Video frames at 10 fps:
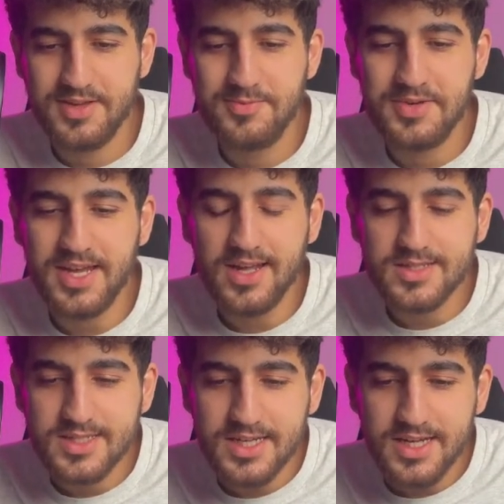P and
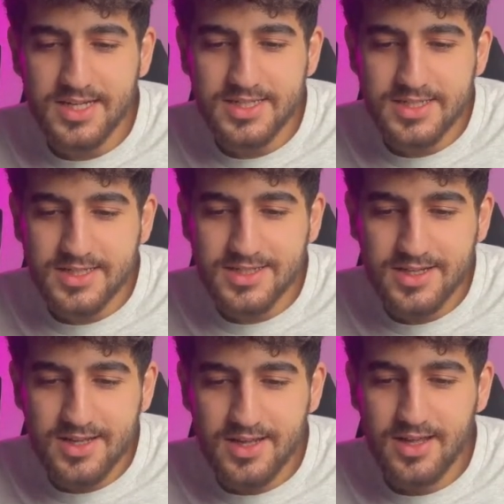C is,
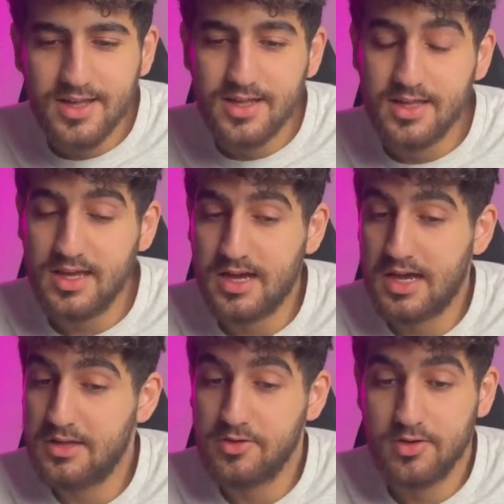yeah,
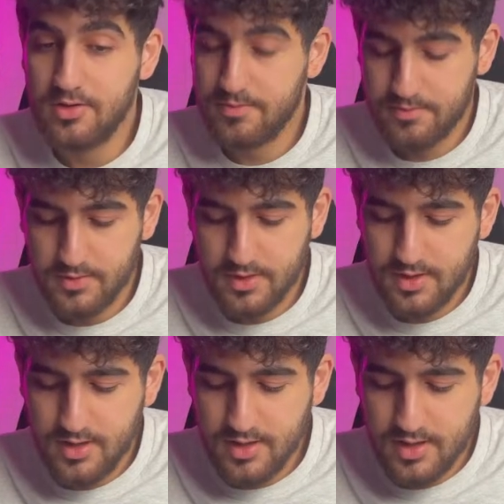I don't know.
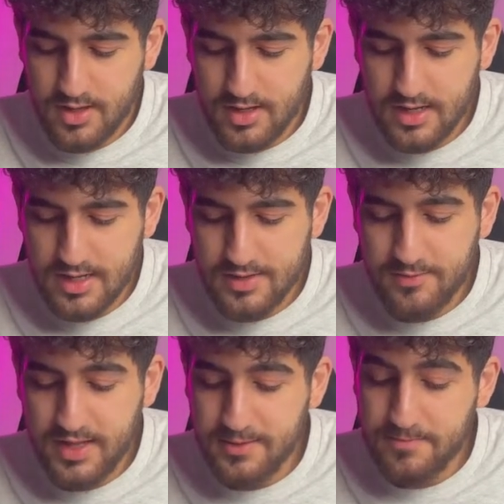
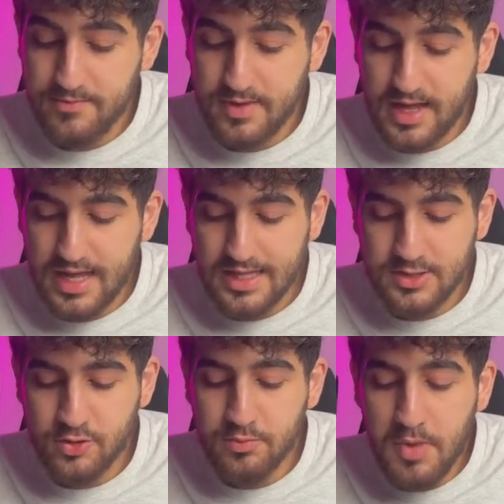Well,
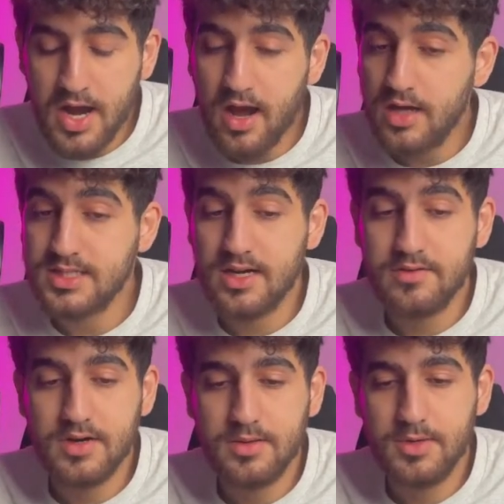to my eyes they are
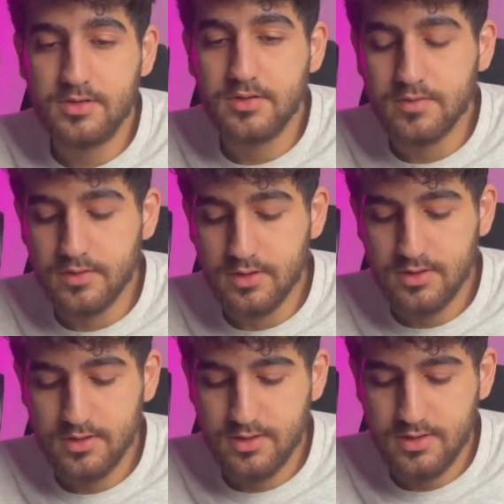very beautiful,
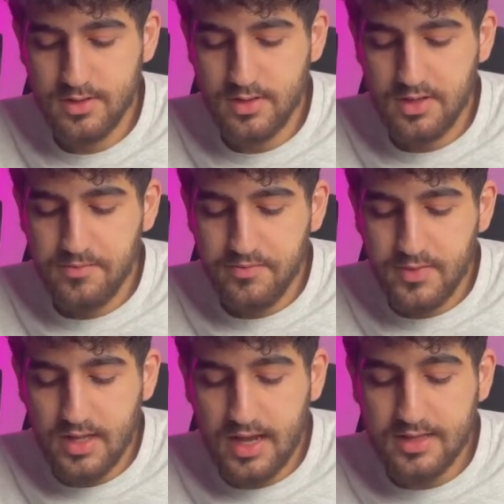
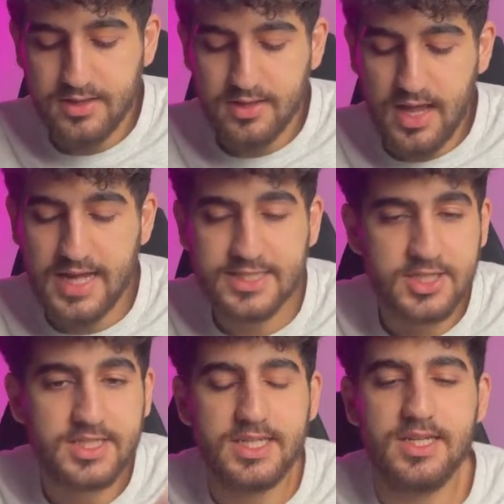and as I
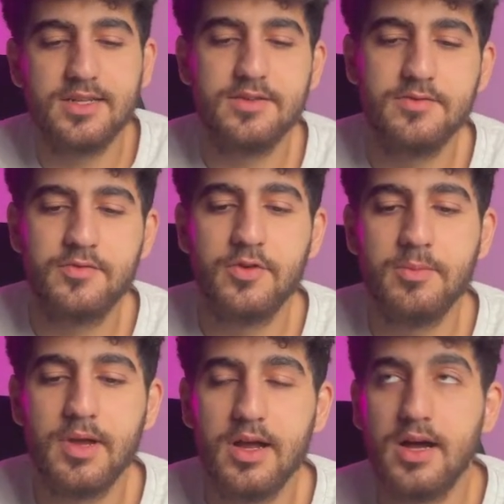see
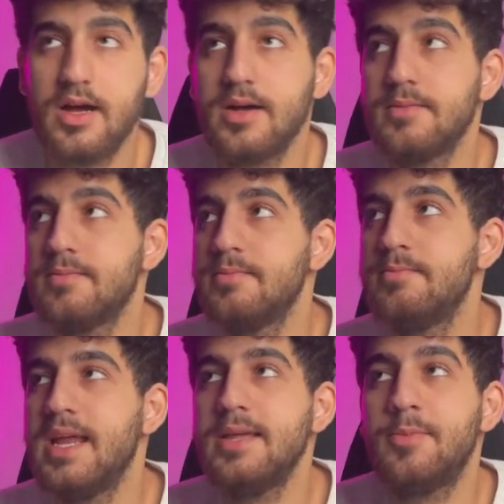for
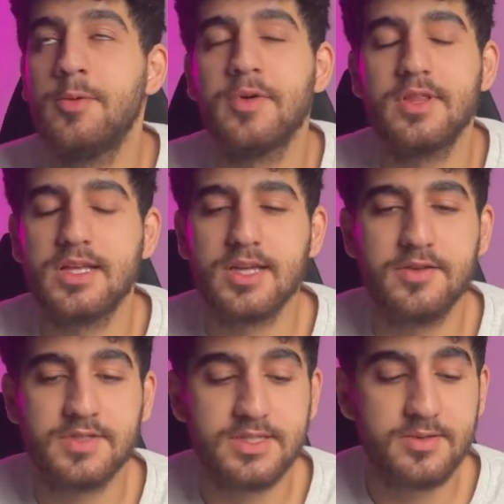many people that
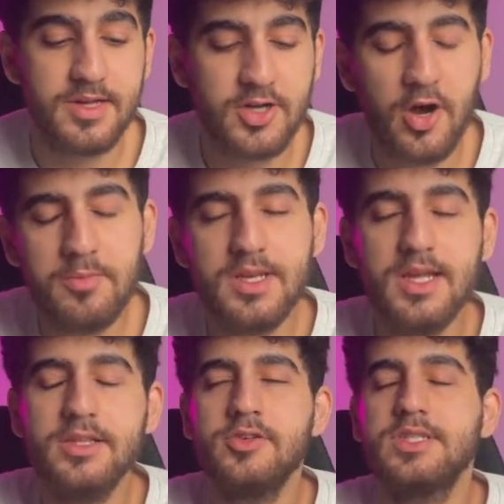I've seen,
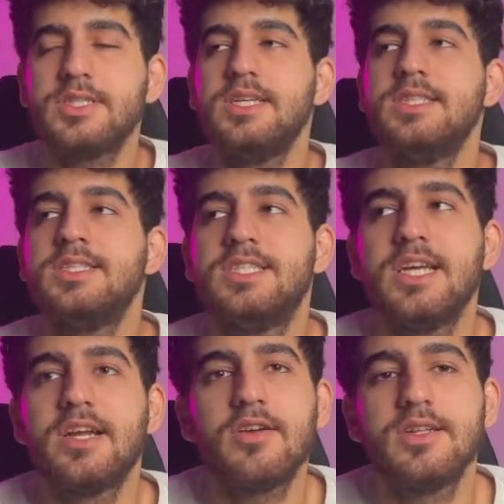combinatorics in
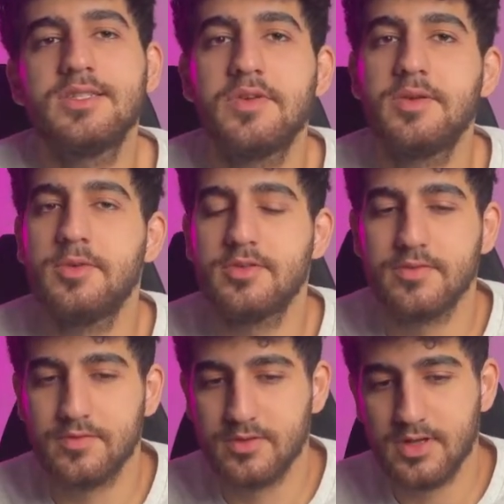general is very beautiful.